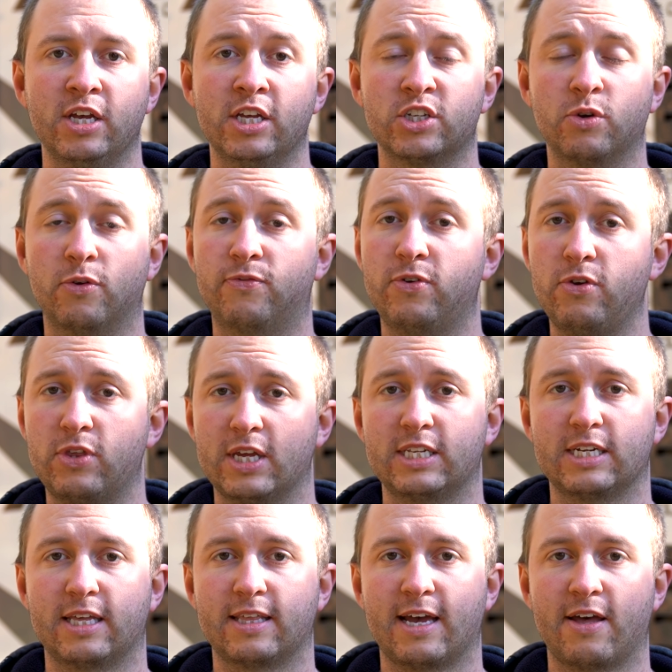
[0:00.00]
So a few things
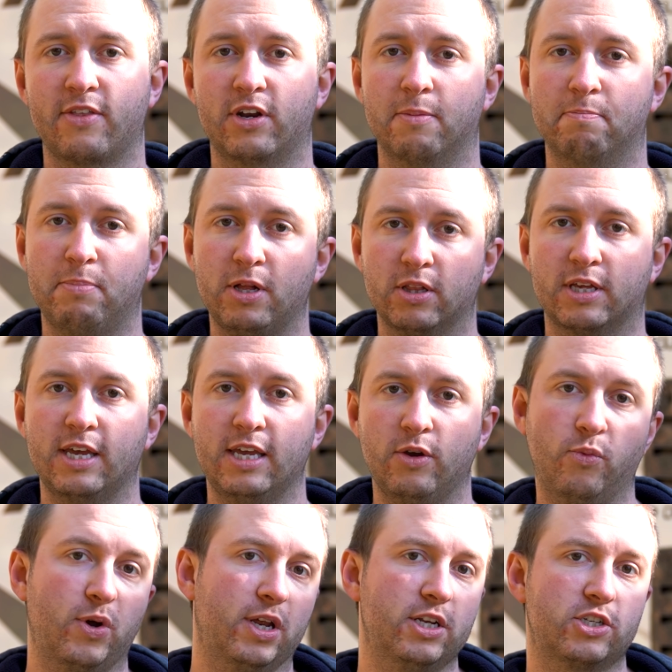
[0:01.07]
like that are bulky,
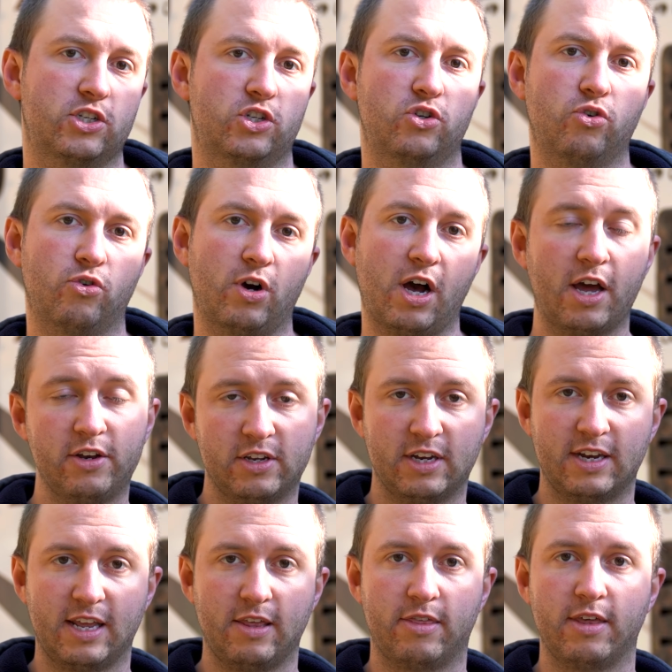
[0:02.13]
we're going to store
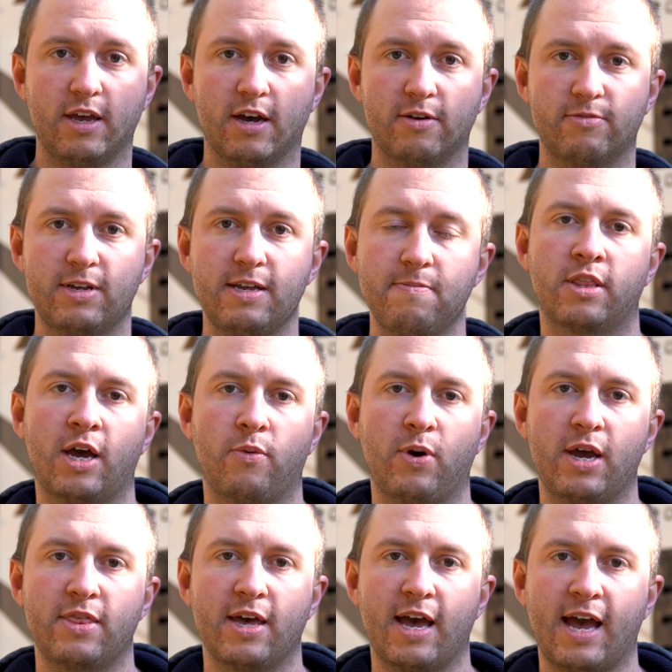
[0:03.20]
underneath the RV. That
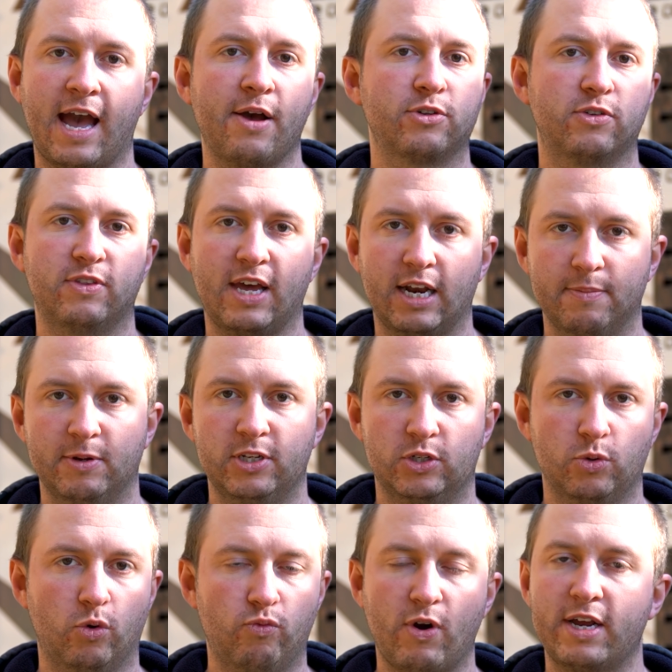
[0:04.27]
way they're out of the elements.
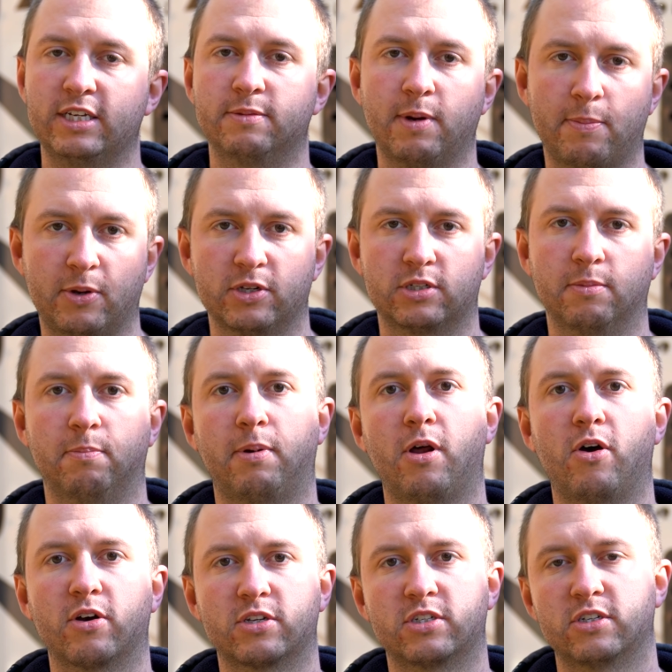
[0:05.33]
We'll raise them up on some
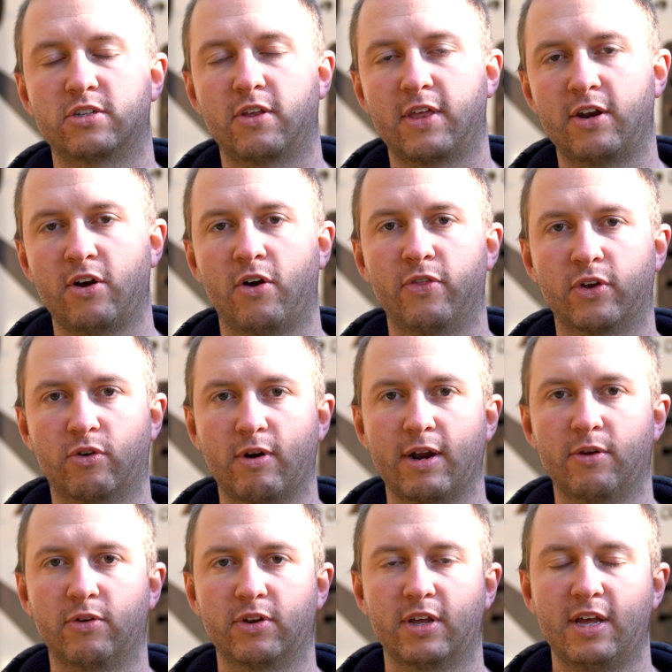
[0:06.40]
blocks so they're not on the
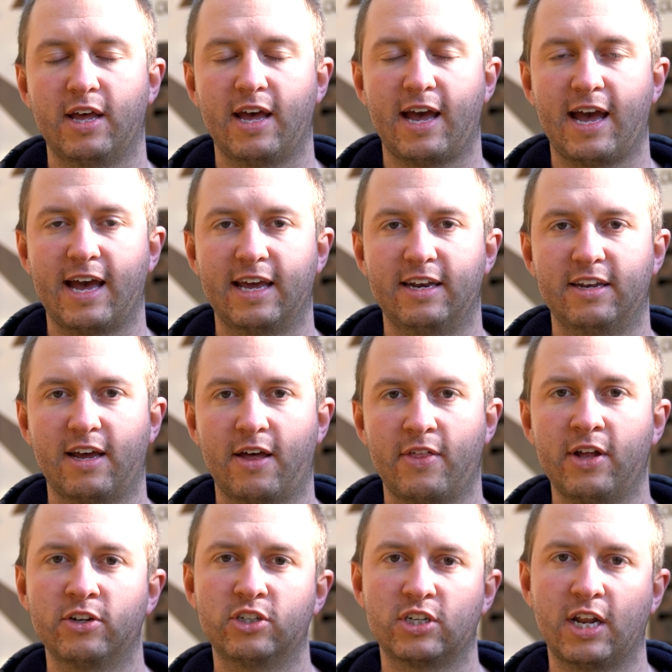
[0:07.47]
ground. And
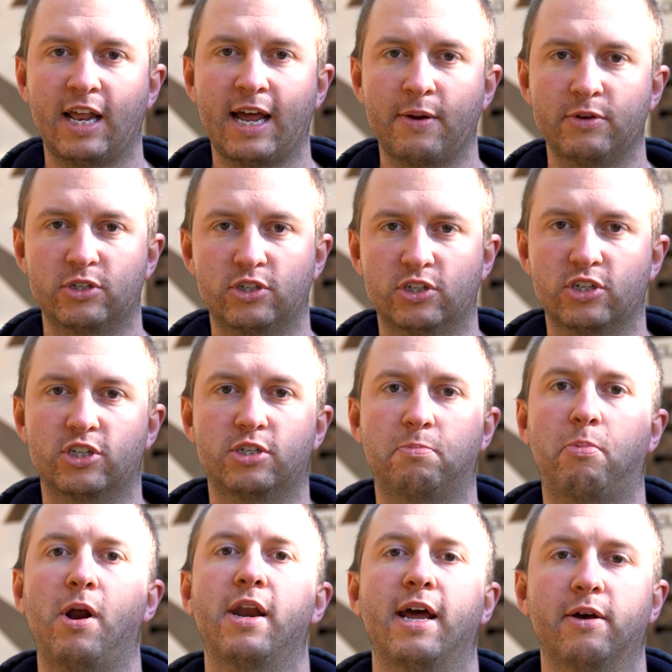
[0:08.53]
that'll just allow us just to
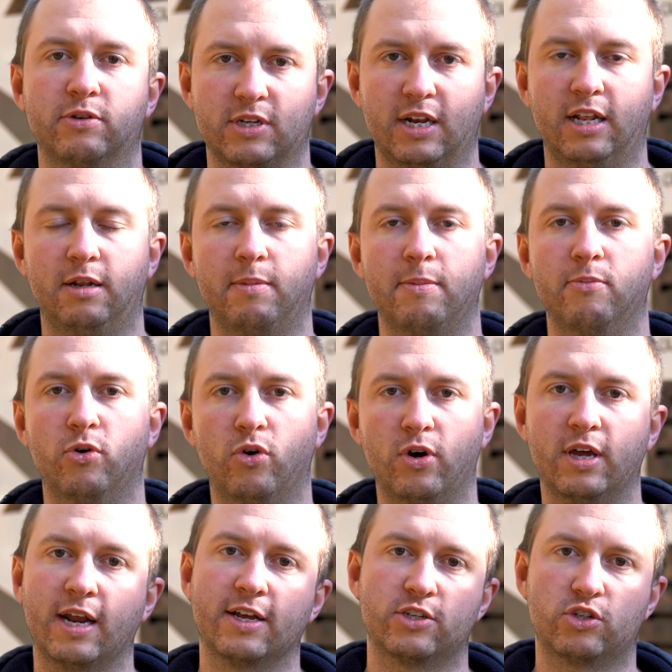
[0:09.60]
spread out a little bit
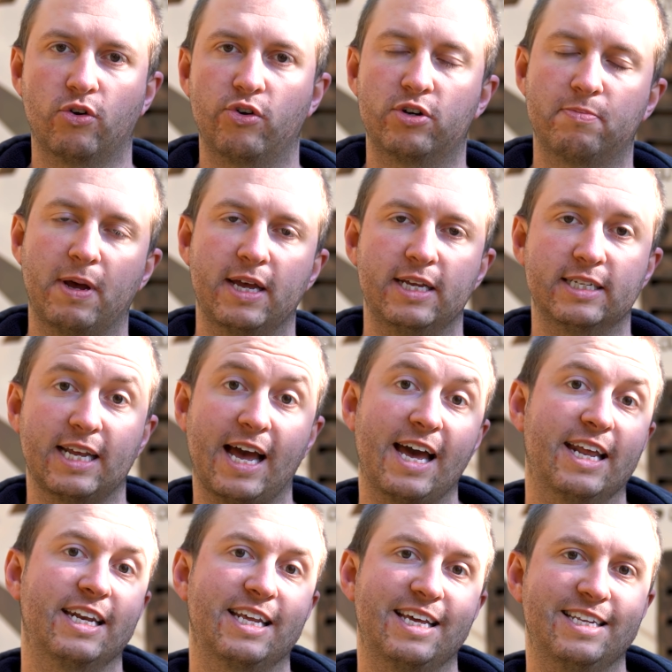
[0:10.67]
more in our storage bays
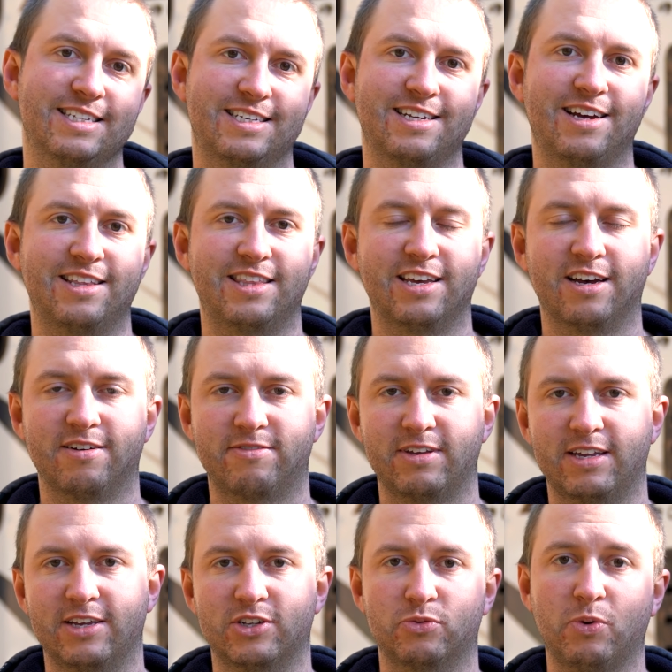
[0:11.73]
and inside the
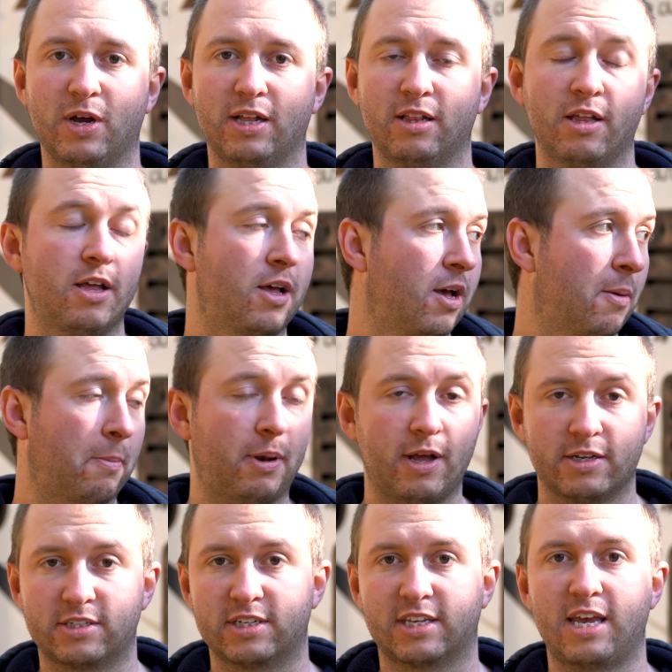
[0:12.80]
RV as well.
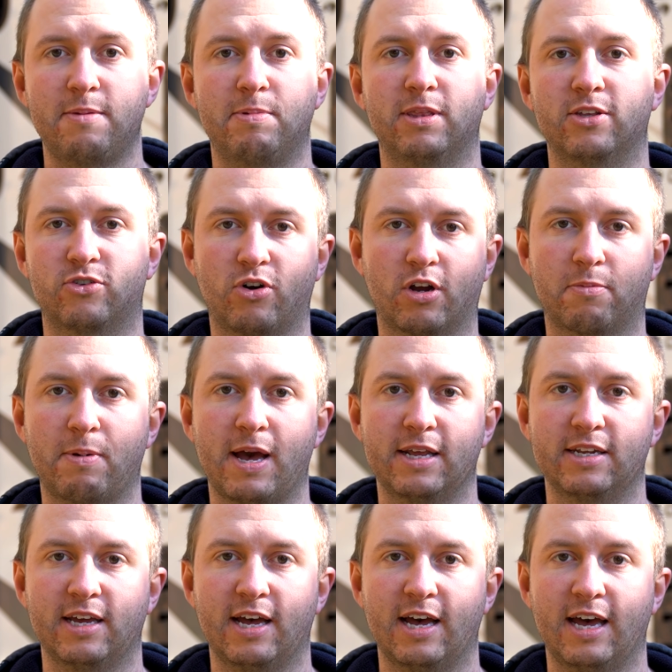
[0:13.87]
Plus keeping the truck
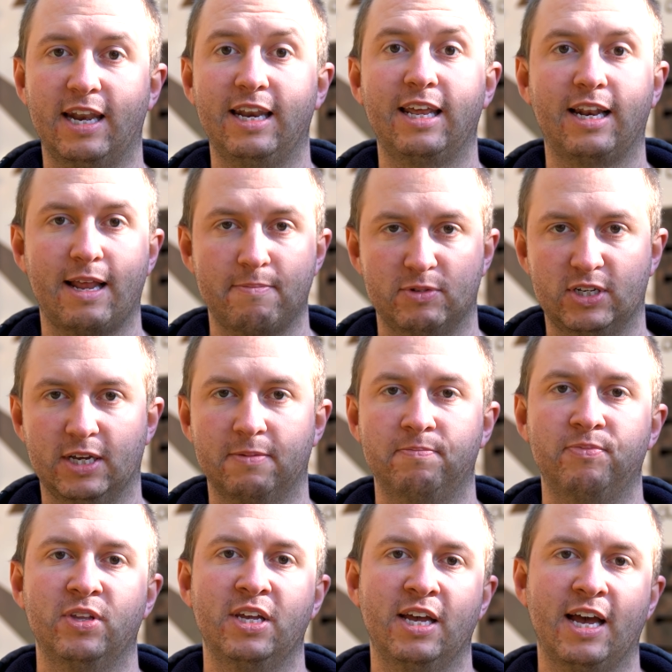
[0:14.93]
bed a little emptier
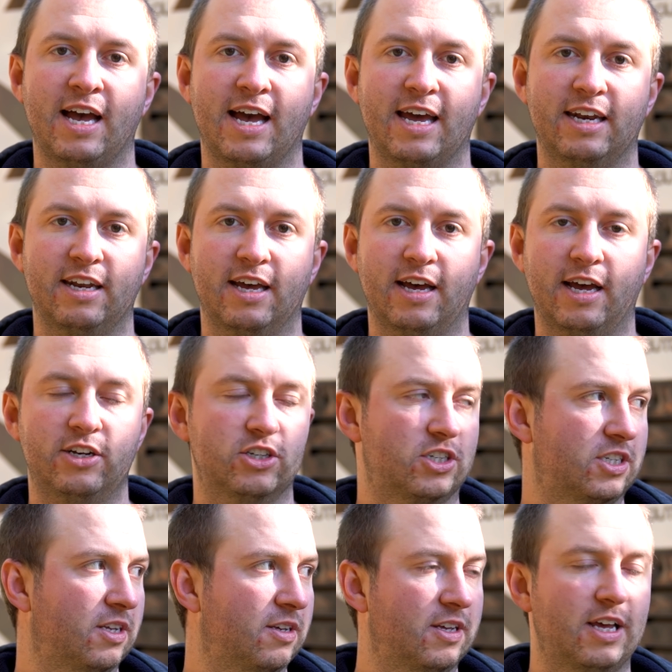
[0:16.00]
and
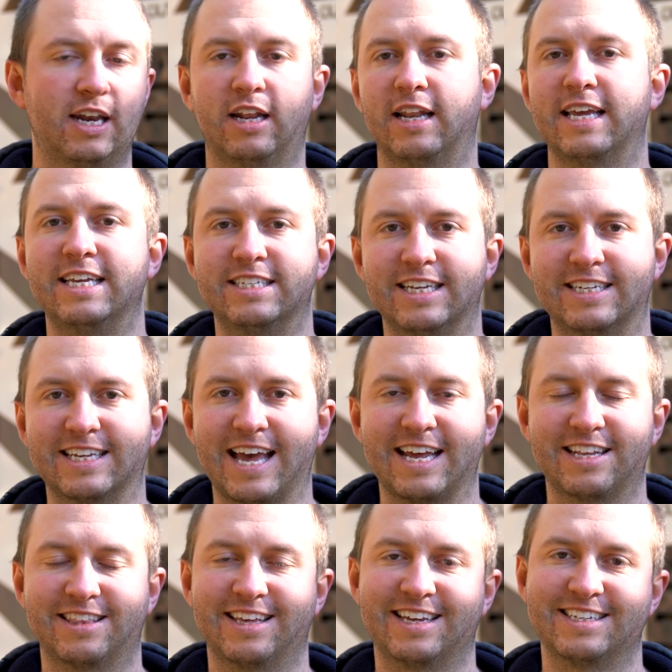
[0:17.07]
just a little easier to get
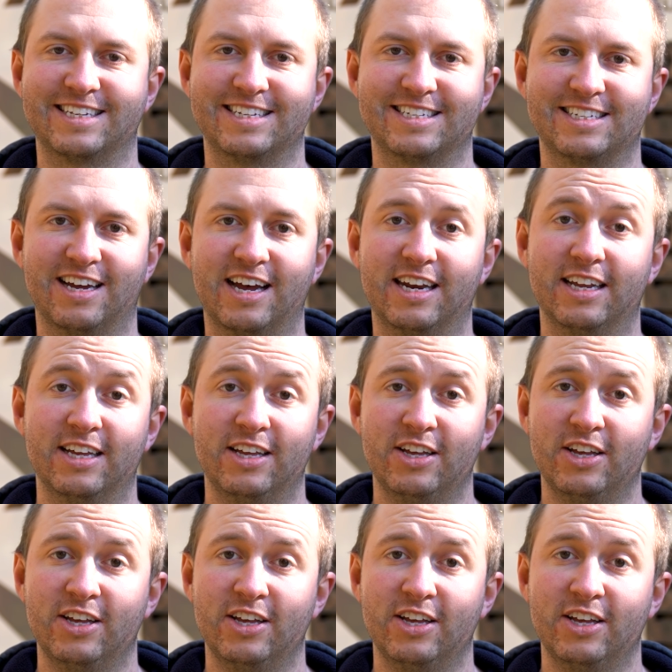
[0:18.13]
to things inside.